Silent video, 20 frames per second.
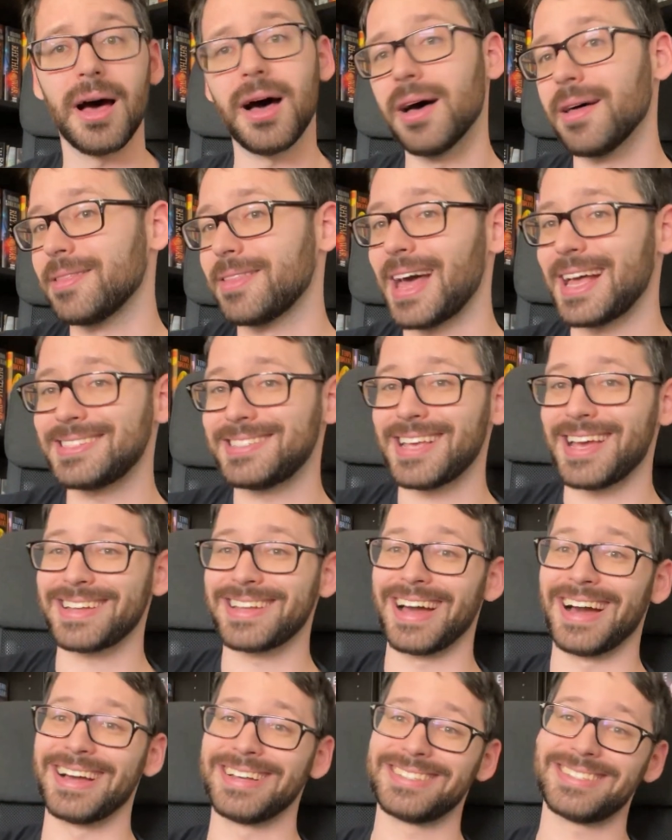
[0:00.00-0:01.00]
Uh, that
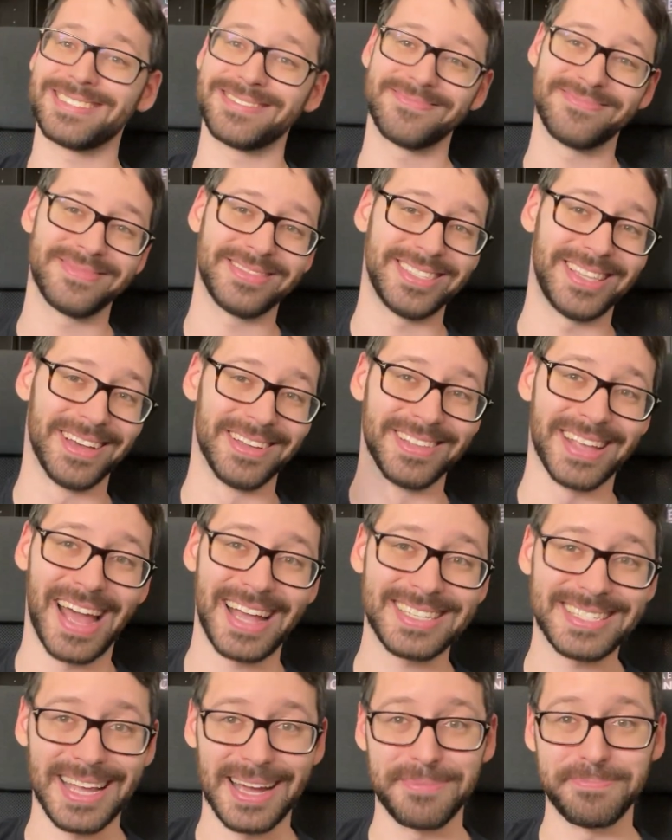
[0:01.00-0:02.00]
said, guys, till
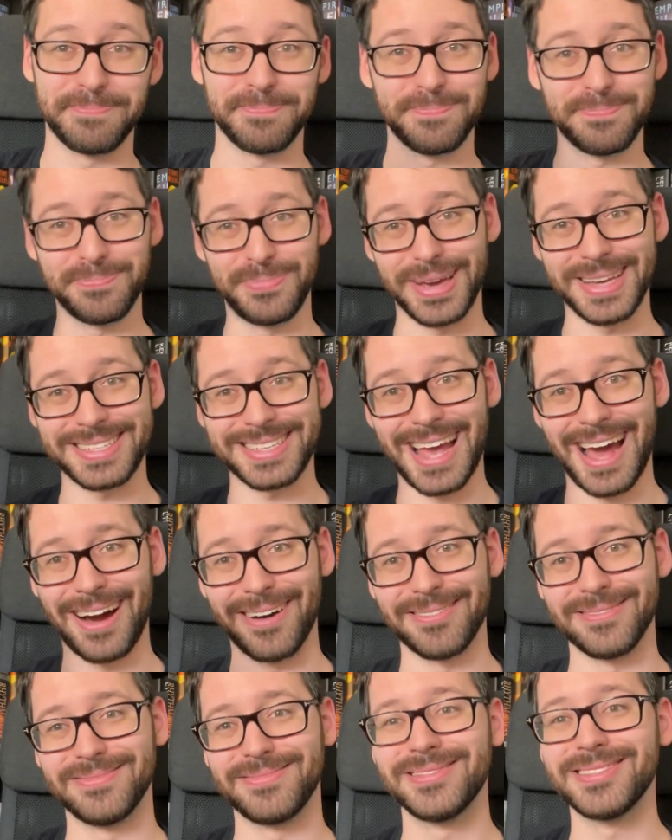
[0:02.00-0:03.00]
next time, peace
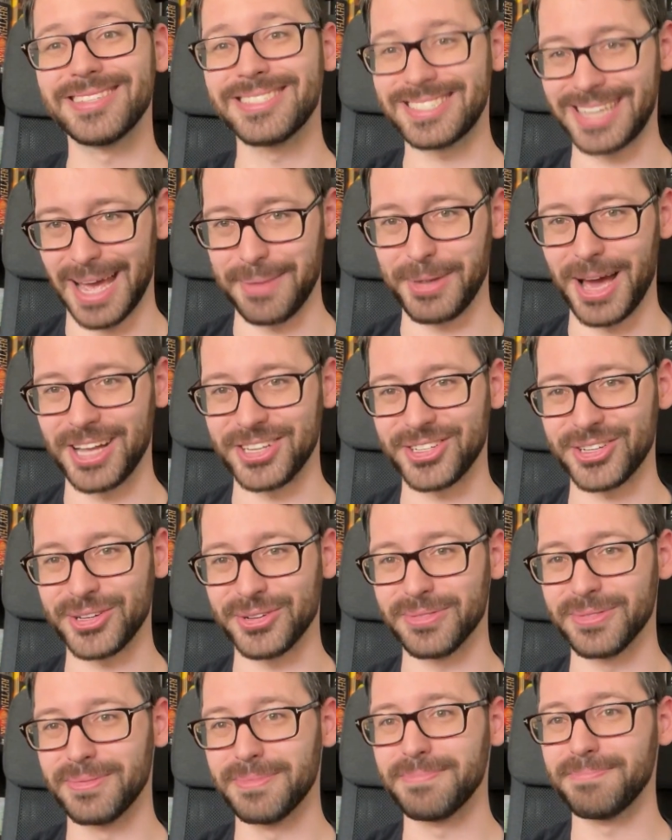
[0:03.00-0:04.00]
out, stay
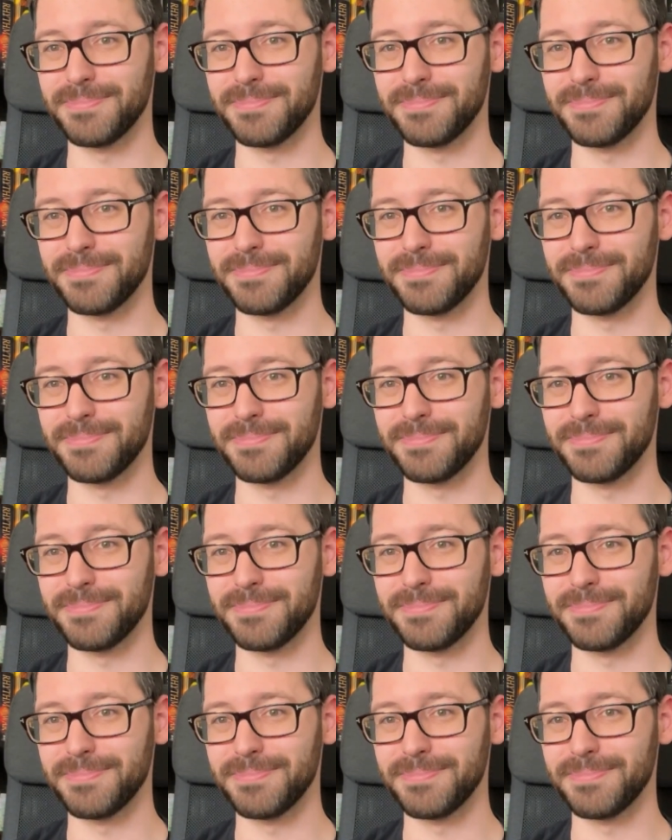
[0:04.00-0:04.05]
magical,